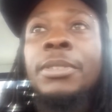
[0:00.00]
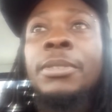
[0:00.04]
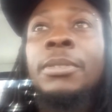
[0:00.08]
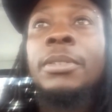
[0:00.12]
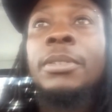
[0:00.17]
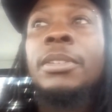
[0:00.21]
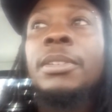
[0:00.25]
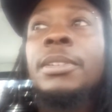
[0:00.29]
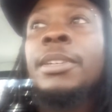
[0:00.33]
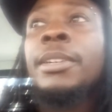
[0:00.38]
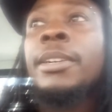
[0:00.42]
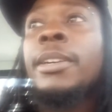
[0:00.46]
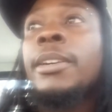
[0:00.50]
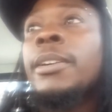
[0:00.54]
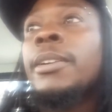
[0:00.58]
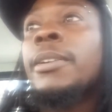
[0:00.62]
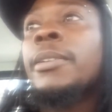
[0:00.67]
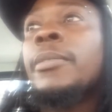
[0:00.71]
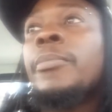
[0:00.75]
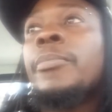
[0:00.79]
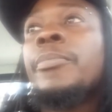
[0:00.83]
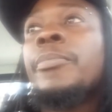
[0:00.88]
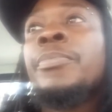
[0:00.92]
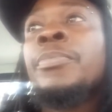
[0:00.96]

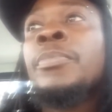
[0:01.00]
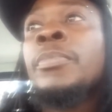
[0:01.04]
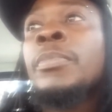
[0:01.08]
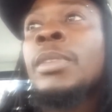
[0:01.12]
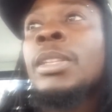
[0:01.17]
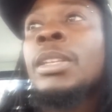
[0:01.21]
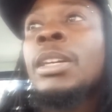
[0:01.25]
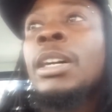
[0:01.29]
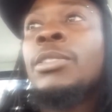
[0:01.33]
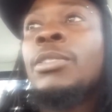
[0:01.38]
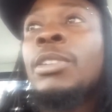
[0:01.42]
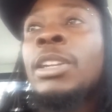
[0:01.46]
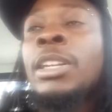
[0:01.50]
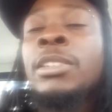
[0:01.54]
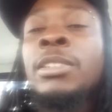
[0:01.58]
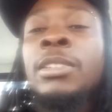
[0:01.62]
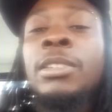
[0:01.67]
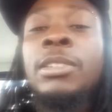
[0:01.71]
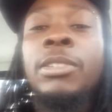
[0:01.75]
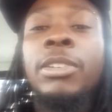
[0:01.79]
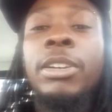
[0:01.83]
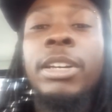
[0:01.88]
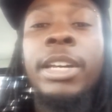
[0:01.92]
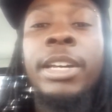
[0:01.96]
Yeah. I know that's a
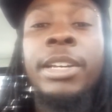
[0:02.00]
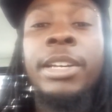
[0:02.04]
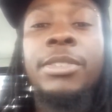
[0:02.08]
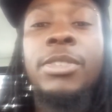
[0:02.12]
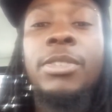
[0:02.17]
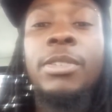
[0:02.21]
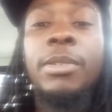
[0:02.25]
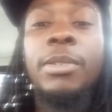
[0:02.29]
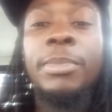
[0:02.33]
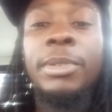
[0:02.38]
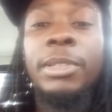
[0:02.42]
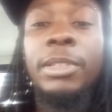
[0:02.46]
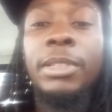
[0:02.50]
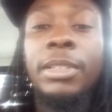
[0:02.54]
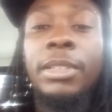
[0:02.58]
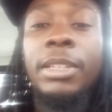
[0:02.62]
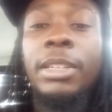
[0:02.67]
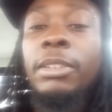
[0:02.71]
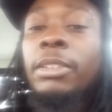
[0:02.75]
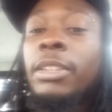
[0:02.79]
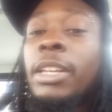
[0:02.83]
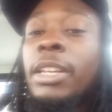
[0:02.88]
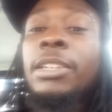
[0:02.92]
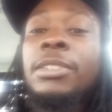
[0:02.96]
little extra, but
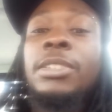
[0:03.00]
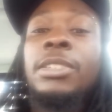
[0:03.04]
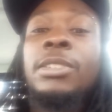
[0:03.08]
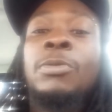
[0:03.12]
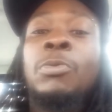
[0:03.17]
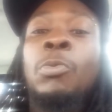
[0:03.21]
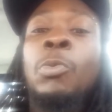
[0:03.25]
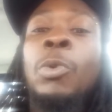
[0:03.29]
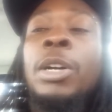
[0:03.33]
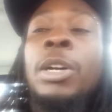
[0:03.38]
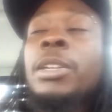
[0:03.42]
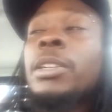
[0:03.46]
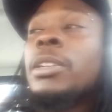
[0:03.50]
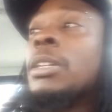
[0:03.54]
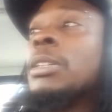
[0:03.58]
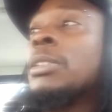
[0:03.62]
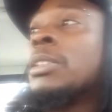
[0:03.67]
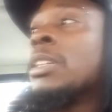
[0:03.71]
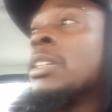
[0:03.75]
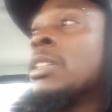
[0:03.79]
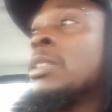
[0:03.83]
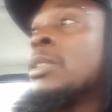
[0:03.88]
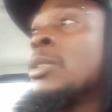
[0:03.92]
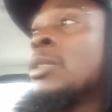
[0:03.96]
that's just one of the
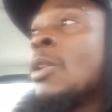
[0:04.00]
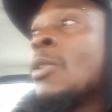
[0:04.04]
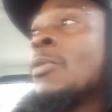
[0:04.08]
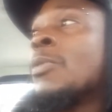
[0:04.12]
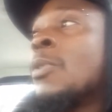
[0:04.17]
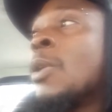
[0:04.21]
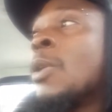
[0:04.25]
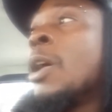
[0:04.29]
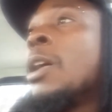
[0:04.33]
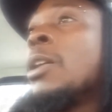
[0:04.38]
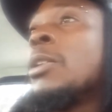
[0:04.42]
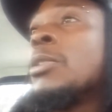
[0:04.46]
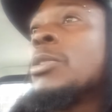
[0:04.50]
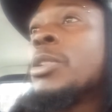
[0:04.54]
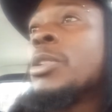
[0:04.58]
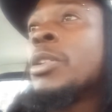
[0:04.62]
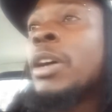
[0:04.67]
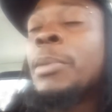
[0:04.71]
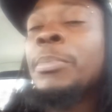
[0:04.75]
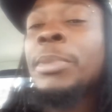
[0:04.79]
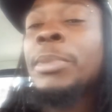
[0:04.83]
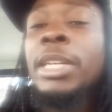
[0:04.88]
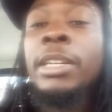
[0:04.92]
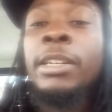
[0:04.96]
things overall, though.
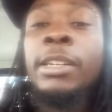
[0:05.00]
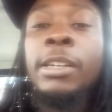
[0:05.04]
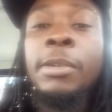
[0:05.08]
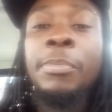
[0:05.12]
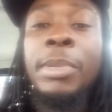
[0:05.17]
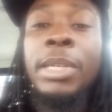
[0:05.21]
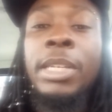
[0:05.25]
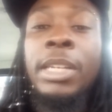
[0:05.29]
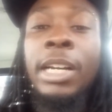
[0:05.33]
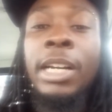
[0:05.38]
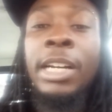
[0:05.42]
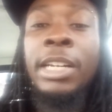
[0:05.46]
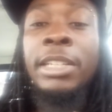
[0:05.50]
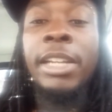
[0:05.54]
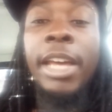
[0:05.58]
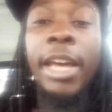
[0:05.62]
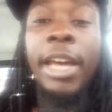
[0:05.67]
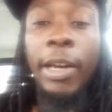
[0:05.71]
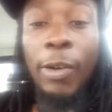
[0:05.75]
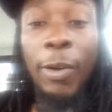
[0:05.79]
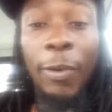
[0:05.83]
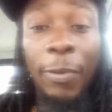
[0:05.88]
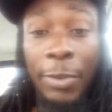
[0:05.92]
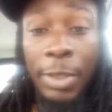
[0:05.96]
I mean, it could be
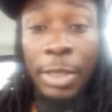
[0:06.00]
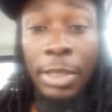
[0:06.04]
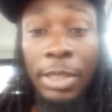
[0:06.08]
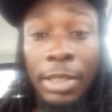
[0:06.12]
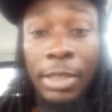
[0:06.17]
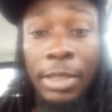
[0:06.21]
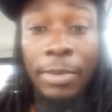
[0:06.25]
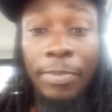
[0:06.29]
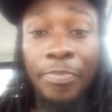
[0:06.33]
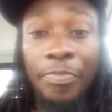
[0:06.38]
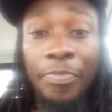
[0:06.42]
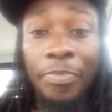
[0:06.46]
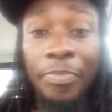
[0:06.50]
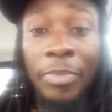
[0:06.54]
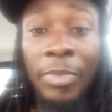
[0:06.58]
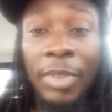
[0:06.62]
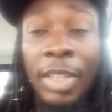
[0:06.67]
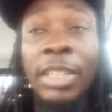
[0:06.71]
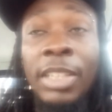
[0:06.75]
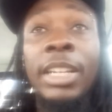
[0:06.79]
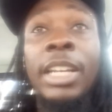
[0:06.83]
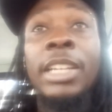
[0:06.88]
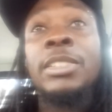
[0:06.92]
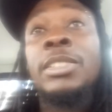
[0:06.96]
unhealthy,
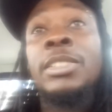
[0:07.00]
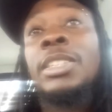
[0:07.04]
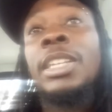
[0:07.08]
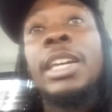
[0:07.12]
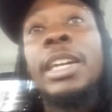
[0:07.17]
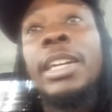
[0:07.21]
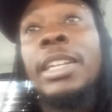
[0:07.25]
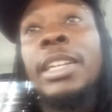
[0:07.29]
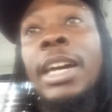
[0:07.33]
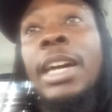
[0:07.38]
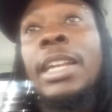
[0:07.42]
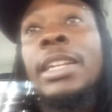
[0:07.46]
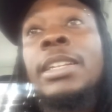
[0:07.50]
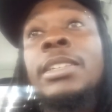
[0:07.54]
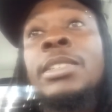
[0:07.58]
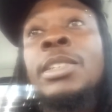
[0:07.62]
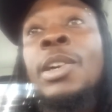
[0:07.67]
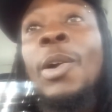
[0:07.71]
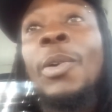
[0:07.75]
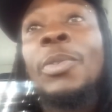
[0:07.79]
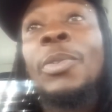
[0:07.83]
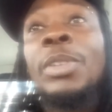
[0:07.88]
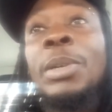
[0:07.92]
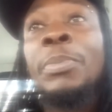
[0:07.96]
and they saying that is
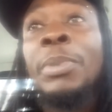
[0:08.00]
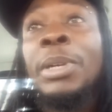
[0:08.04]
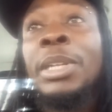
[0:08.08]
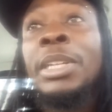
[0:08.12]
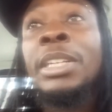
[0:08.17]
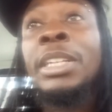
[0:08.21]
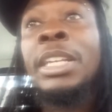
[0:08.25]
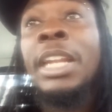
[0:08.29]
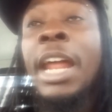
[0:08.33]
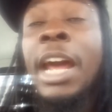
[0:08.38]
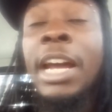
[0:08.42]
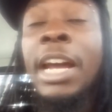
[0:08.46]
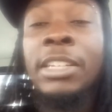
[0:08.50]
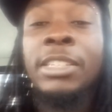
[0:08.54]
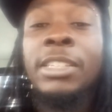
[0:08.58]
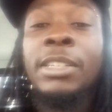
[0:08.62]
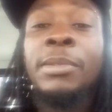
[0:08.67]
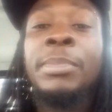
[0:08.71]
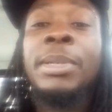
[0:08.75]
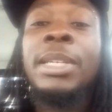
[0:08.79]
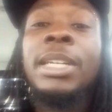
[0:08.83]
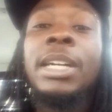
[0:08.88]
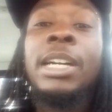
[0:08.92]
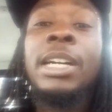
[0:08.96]
healthy, but it can actually
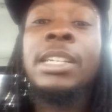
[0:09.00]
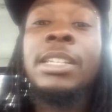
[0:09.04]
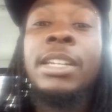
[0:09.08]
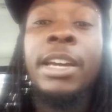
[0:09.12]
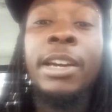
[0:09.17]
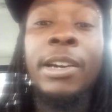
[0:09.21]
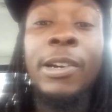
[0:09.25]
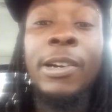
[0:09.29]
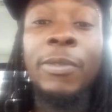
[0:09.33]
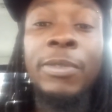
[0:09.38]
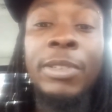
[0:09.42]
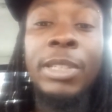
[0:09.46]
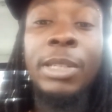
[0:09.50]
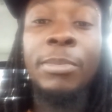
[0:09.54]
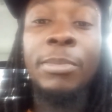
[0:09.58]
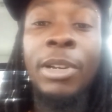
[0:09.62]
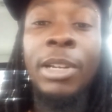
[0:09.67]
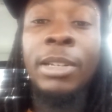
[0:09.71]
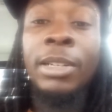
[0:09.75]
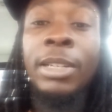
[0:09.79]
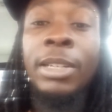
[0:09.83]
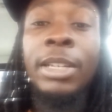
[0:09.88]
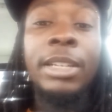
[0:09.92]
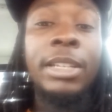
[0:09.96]
be unhealthy,
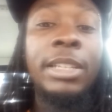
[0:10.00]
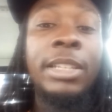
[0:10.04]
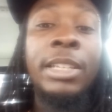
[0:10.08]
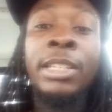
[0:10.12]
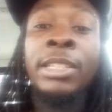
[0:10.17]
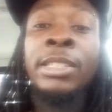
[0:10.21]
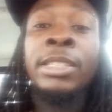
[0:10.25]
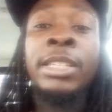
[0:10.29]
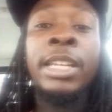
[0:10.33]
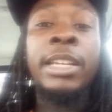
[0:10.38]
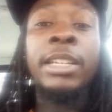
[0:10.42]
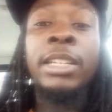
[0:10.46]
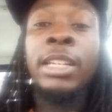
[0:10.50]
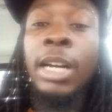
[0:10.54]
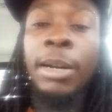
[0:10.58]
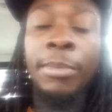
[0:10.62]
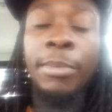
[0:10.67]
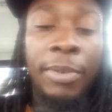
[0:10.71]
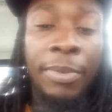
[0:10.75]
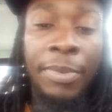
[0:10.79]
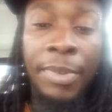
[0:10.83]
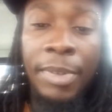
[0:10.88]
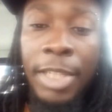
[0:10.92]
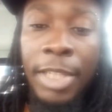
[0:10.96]
bro. This ain't
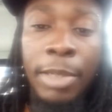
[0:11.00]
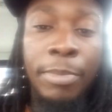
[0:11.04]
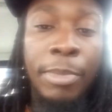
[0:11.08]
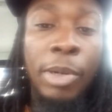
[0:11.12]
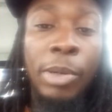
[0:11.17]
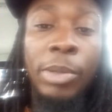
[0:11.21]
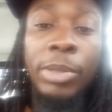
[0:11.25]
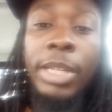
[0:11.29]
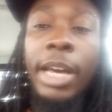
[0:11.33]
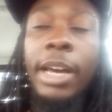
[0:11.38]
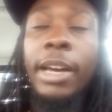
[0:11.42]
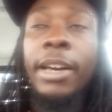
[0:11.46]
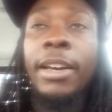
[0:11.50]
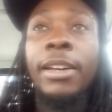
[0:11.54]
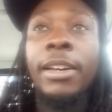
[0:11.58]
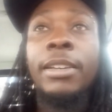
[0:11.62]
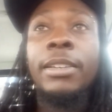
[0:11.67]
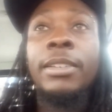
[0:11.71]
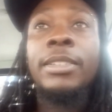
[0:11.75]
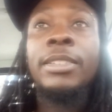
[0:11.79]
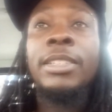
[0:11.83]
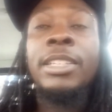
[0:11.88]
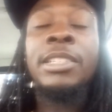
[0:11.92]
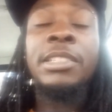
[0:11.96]
coming from the Most High.
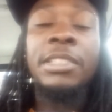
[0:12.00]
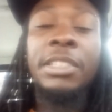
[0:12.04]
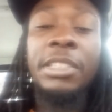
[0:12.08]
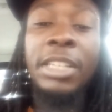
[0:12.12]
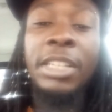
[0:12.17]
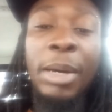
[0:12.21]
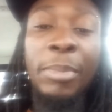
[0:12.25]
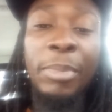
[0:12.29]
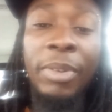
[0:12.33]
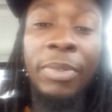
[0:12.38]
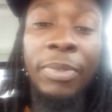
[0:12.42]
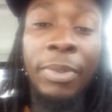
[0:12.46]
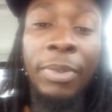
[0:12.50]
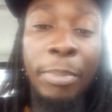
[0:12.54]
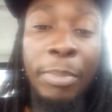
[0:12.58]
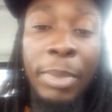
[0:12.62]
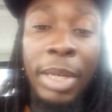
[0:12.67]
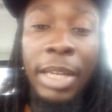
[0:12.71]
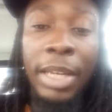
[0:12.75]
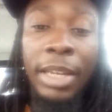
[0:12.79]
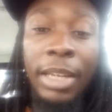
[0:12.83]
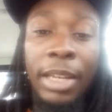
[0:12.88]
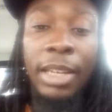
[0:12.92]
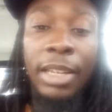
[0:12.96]
This is coming from
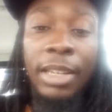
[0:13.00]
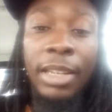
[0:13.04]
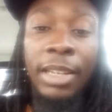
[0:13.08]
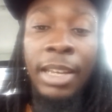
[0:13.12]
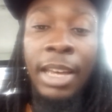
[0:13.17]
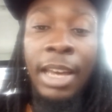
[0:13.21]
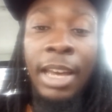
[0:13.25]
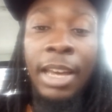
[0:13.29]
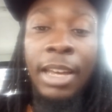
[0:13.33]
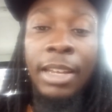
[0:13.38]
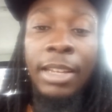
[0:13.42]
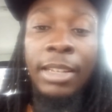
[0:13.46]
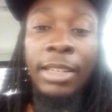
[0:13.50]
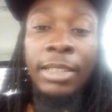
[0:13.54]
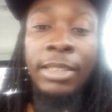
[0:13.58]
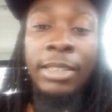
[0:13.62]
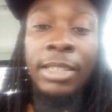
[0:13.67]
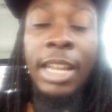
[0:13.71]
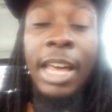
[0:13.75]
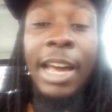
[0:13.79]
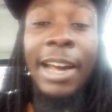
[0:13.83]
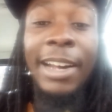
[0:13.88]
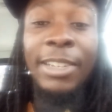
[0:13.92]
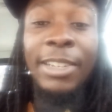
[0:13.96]
man
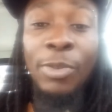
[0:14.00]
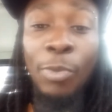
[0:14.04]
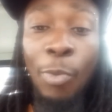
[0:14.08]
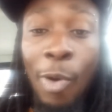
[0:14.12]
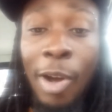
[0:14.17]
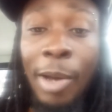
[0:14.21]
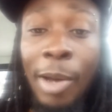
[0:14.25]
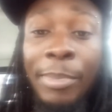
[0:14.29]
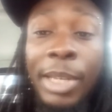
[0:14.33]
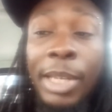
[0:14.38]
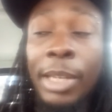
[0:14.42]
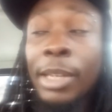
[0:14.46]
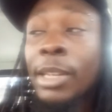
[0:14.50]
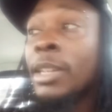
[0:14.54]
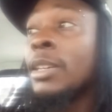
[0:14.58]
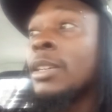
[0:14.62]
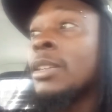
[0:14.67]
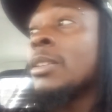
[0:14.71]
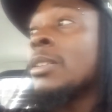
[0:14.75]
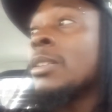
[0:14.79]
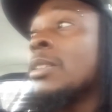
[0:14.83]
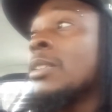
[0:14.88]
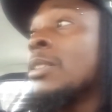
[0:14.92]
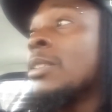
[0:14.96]
/ woman.
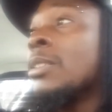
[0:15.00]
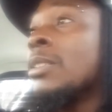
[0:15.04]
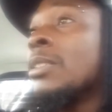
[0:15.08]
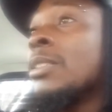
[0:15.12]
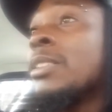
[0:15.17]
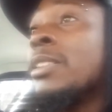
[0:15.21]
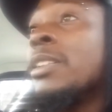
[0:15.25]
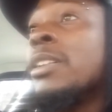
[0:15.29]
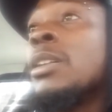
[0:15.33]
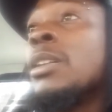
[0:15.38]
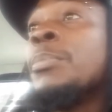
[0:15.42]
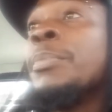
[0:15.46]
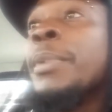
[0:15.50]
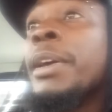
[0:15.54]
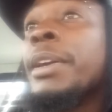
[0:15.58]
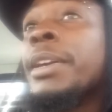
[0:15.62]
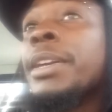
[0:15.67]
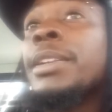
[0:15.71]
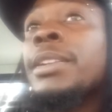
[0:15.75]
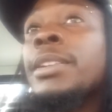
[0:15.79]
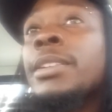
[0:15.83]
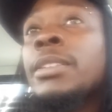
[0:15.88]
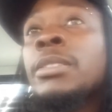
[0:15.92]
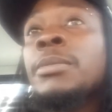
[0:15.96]
They're
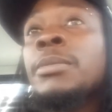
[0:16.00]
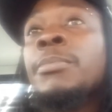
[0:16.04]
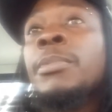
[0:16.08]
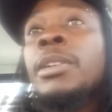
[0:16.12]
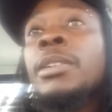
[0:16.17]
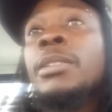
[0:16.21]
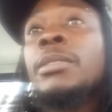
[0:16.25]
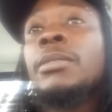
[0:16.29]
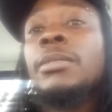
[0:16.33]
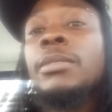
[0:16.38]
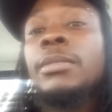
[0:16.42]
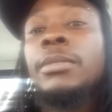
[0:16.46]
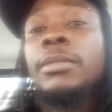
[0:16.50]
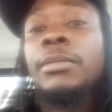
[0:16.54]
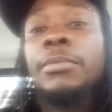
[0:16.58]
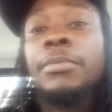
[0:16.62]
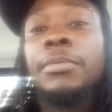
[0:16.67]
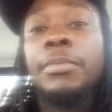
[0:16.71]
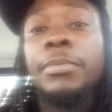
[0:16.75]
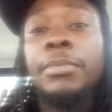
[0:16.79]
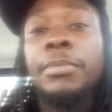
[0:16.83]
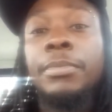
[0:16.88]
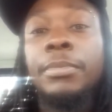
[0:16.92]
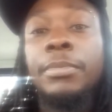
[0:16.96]
making this, bro.
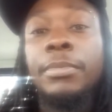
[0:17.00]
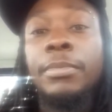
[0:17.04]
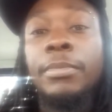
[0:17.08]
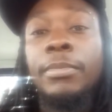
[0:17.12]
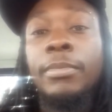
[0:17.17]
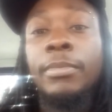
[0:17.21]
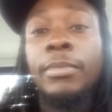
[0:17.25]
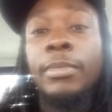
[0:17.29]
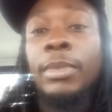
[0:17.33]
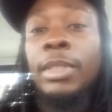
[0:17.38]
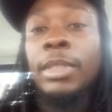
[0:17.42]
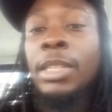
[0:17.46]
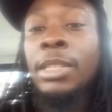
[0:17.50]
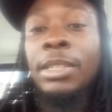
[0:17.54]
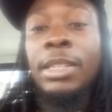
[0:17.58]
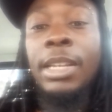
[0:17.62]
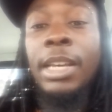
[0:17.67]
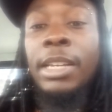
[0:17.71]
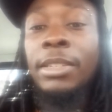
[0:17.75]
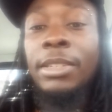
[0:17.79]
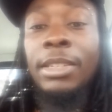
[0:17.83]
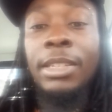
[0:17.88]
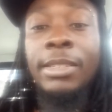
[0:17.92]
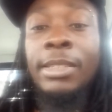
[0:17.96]
This
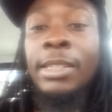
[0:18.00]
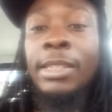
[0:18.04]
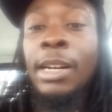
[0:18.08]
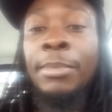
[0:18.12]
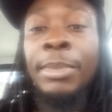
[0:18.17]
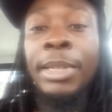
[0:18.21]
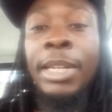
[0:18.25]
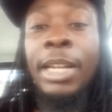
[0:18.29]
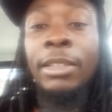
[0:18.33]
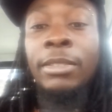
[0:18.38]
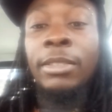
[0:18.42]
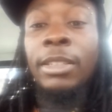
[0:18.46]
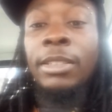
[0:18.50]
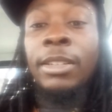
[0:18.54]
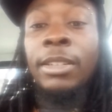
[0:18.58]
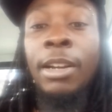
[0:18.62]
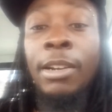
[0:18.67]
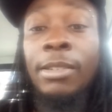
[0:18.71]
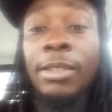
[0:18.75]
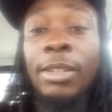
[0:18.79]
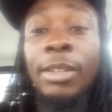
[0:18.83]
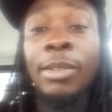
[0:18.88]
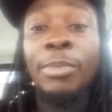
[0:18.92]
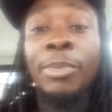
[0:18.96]
ain't just coming out the
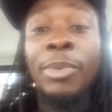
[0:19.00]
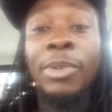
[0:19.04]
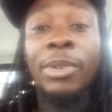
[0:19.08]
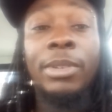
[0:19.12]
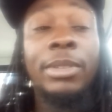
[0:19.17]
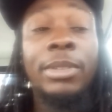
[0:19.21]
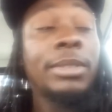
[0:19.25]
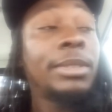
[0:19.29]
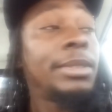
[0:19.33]
dirt no more.